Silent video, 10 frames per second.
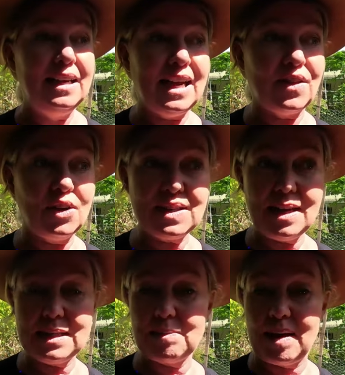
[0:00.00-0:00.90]
Now those
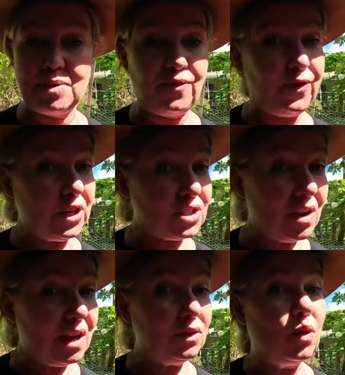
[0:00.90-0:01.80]
eggs may be
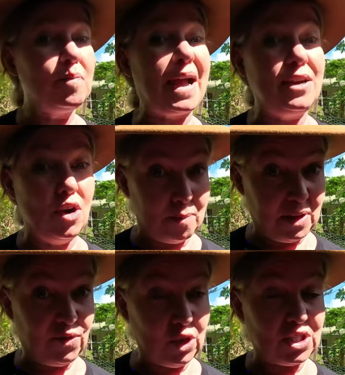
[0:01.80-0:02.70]
fertile or may not
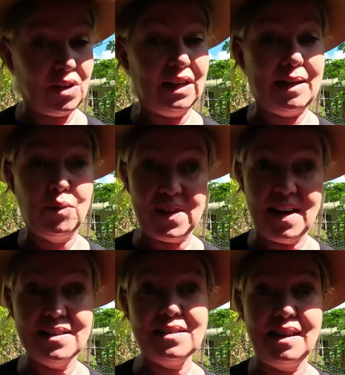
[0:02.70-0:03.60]
be fertile and with us